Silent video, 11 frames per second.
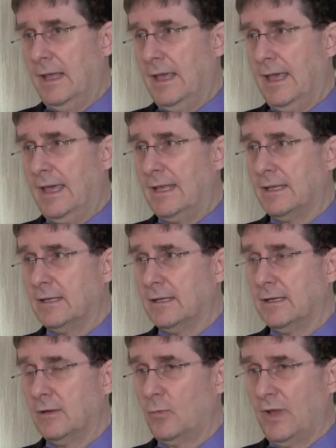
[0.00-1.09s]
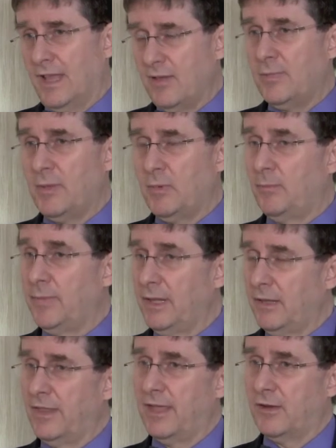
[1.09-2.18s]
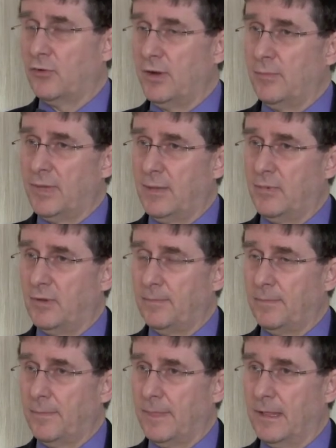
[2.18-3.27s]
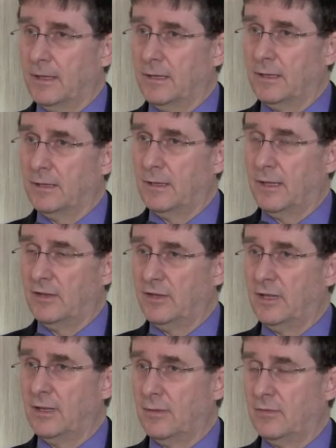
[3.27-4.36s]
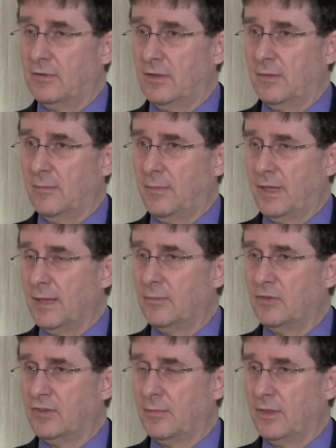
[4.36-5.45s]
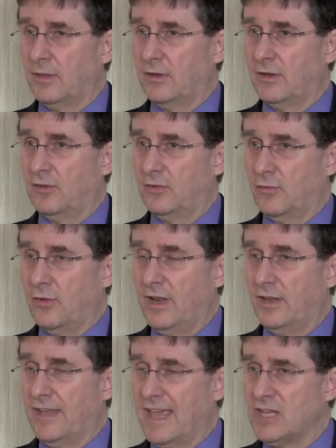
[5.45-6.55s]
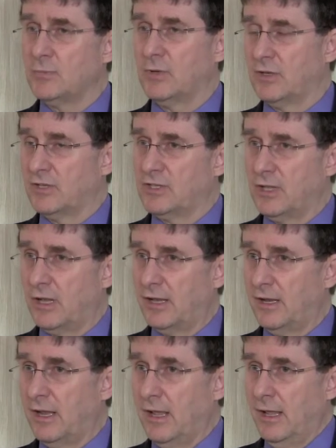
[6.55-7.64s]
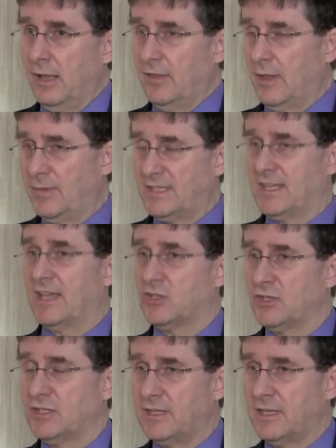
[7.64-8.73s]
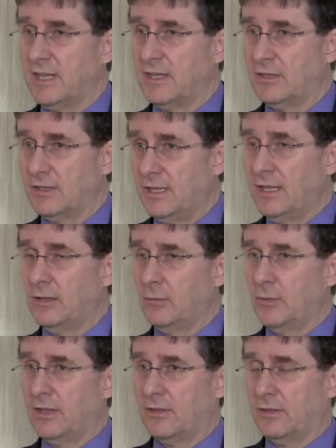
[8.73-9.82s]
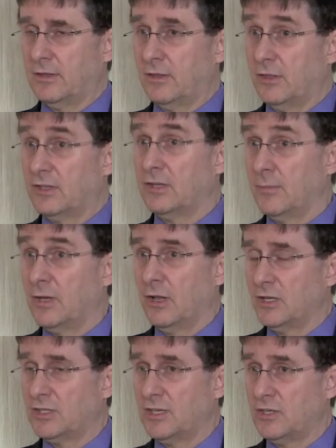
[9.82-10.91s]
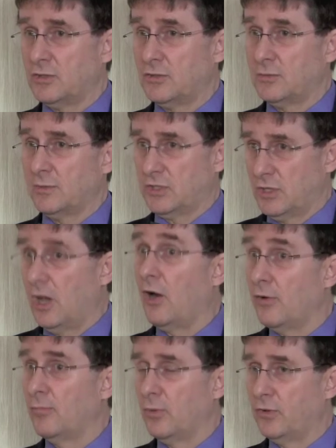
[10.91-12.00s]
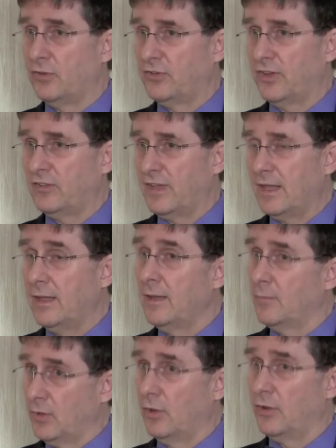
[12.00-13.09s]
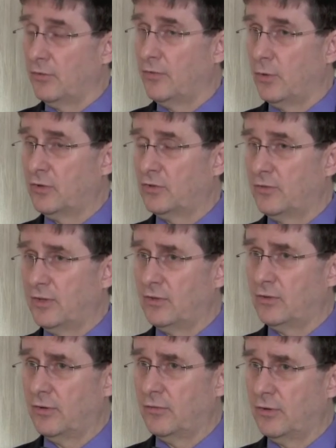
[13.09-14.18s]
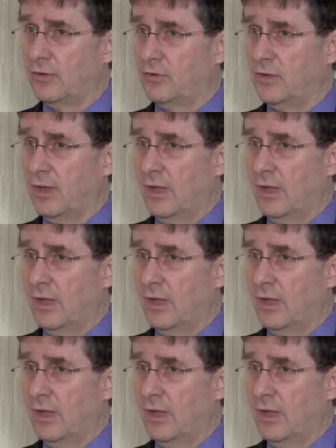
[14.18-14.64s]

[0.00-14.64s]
And we'll have people build that green paper until it becomes something that is really tangible and solid. There'll be sections in there to deal with the terminology issues, which are important, as I say, but not the focus of this conference.